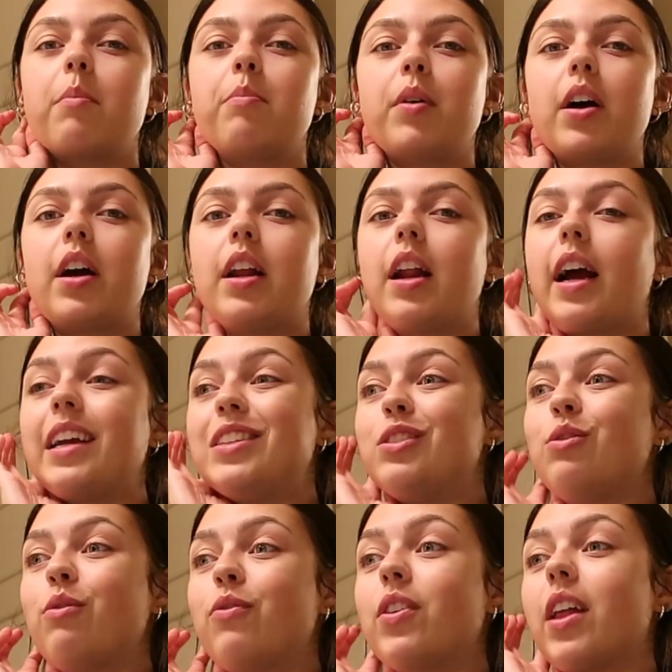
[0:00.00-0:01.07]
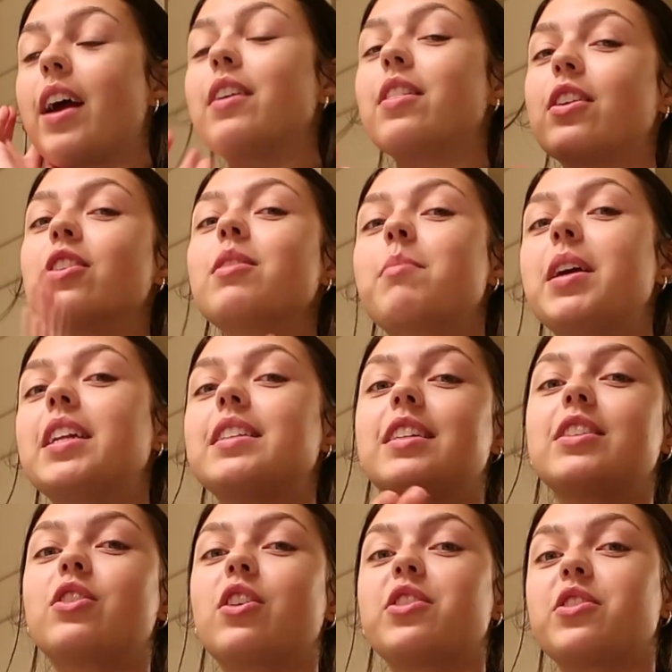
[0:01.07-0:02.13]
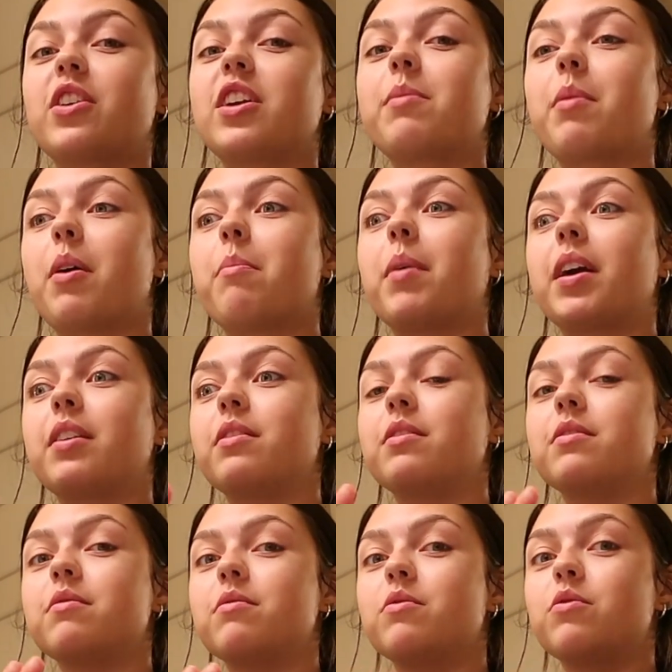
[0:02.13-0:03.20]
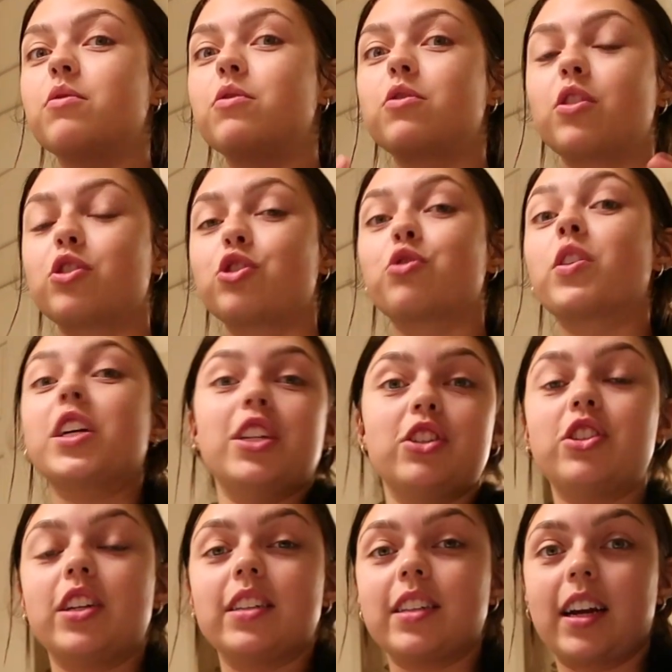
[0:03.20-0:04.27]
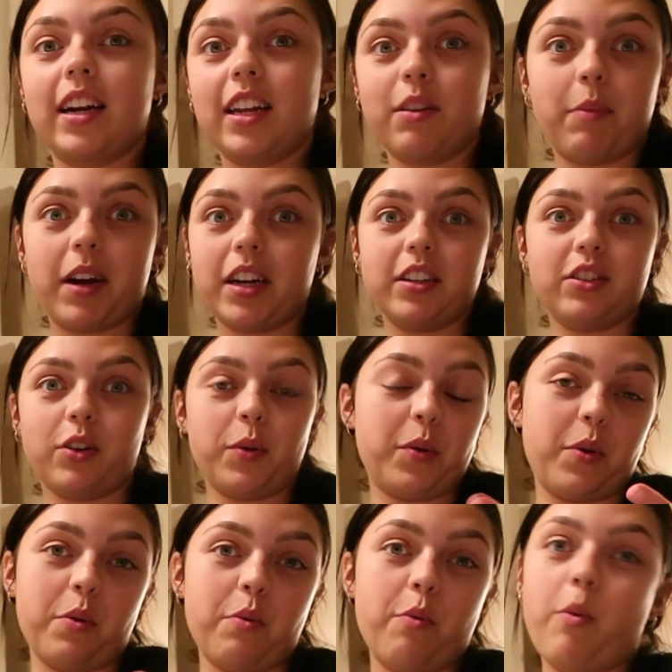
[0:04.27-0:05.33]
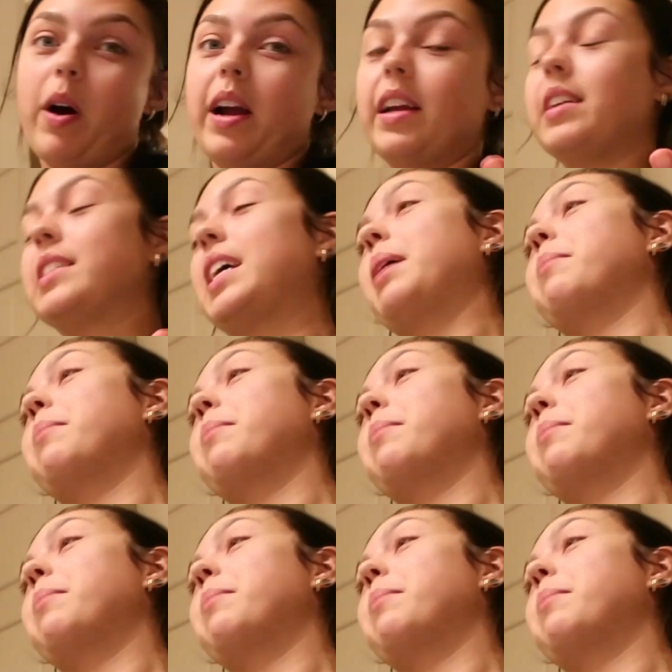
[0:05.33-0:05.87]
But I do feel, I literally made a TikTok talking about my estranged anxiety and why I don't know why it's